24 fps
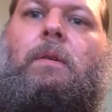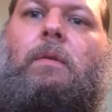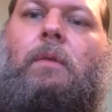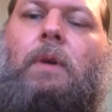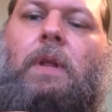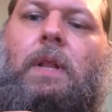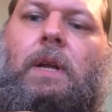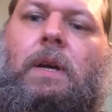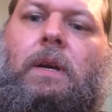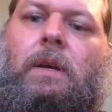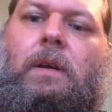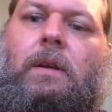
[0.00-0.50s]
while
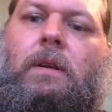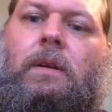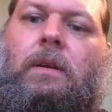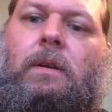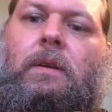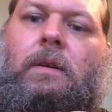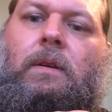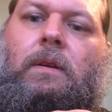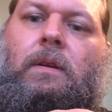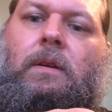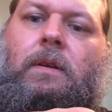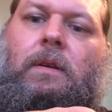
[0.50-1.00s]
I
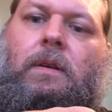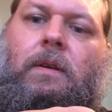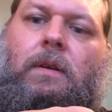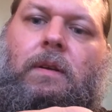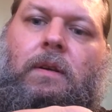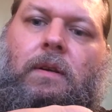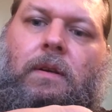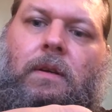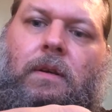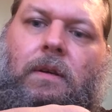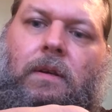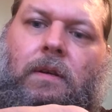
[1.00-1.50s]

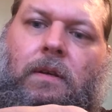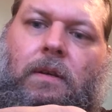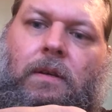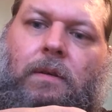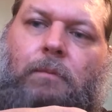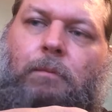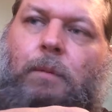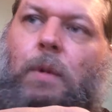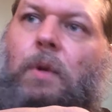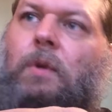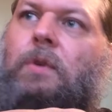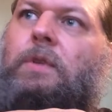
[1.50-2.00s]

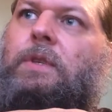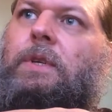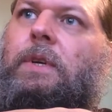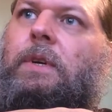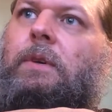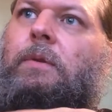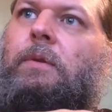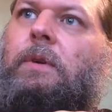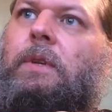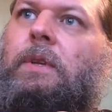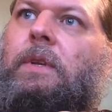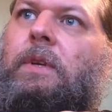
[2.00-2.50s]
bullshit
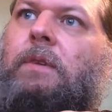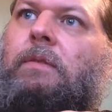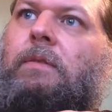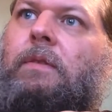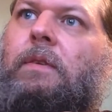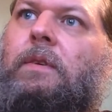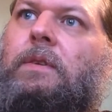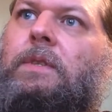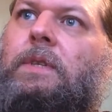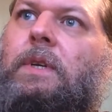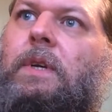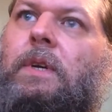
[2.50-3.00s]
with you for a
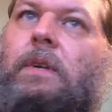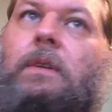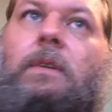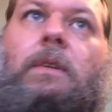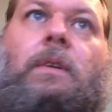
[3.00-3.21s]
second.